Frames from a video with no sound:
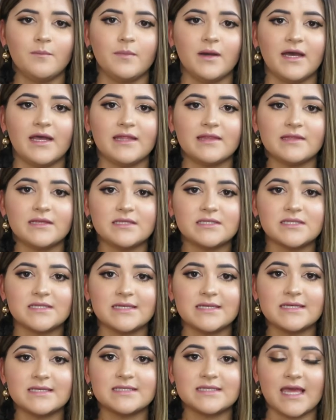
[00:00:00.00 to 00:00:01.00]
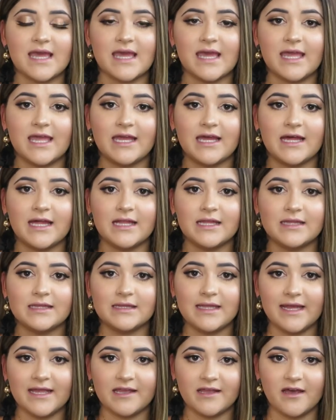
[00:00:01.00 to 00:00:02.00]
but this is a
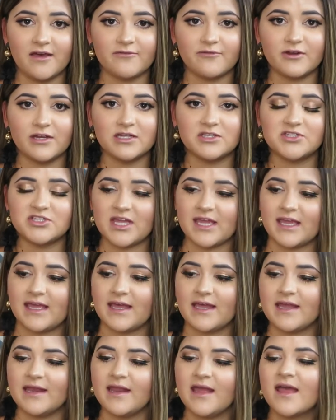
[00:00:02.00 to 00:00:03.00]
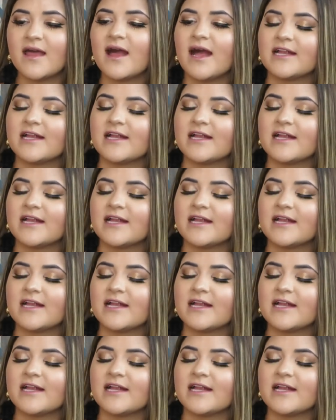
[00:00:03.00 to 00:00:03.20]
light coverage and